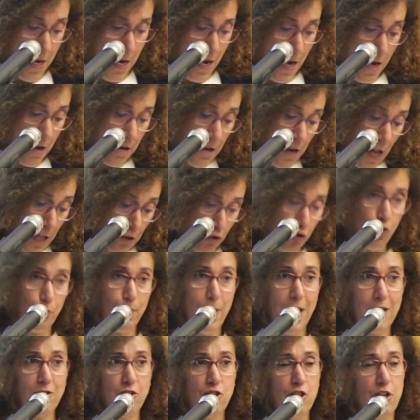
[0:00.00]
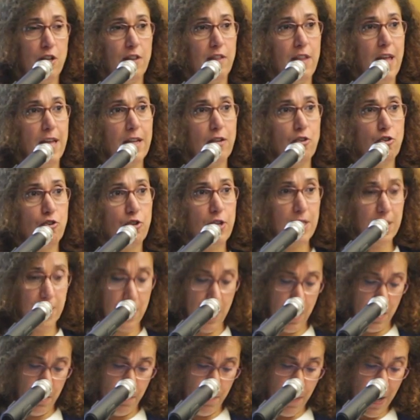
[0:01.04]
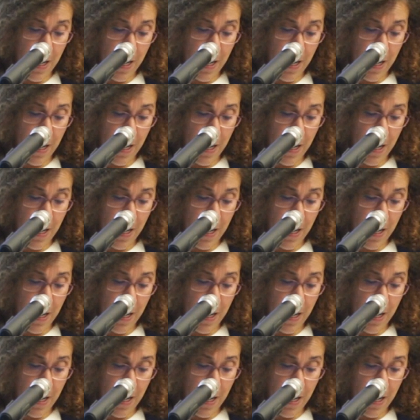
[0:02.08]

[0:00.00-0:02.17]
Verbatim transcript: Uh, not to mention the increase in